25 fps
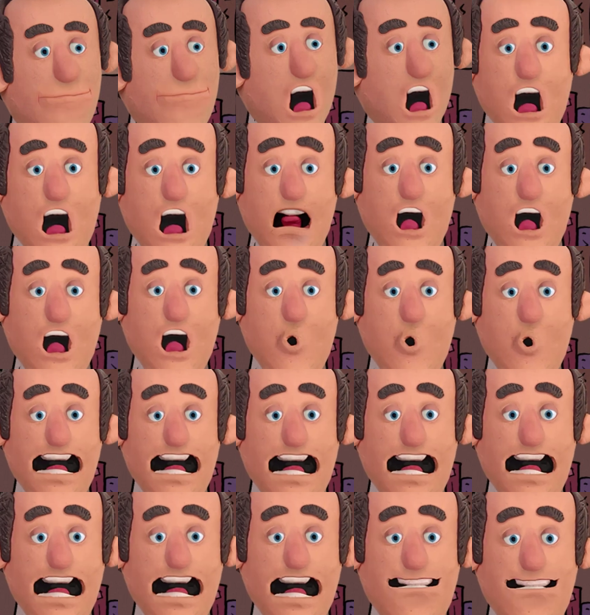
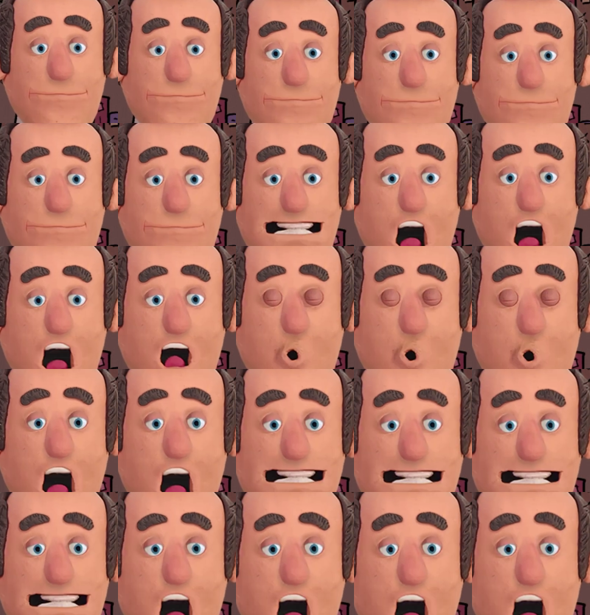Otherwise, there would
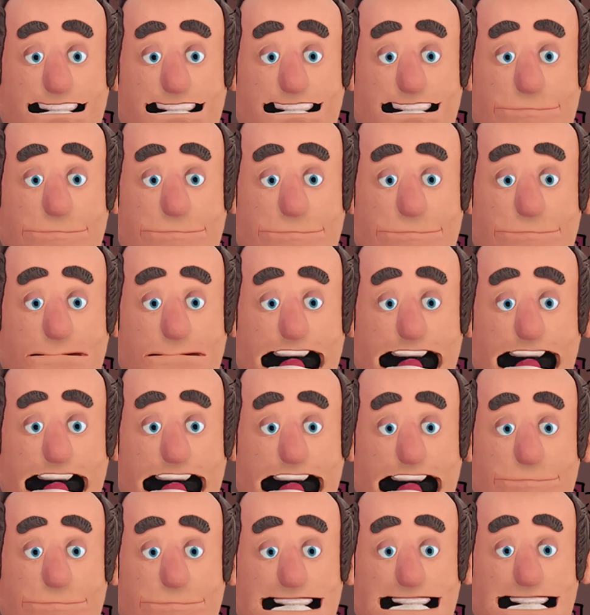just
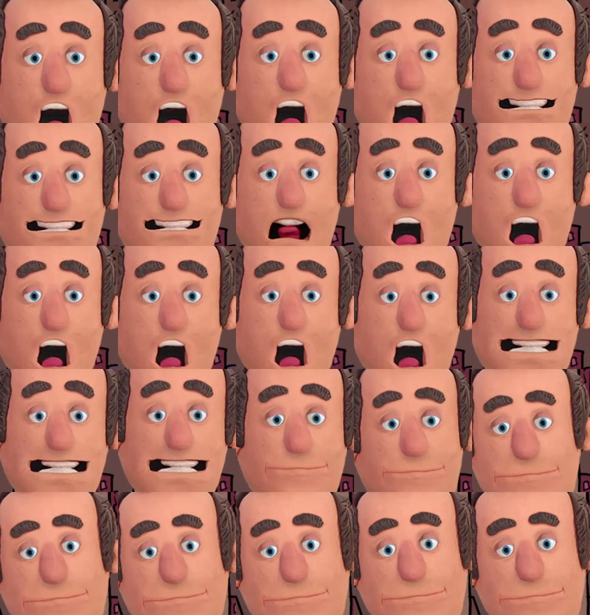be nothing.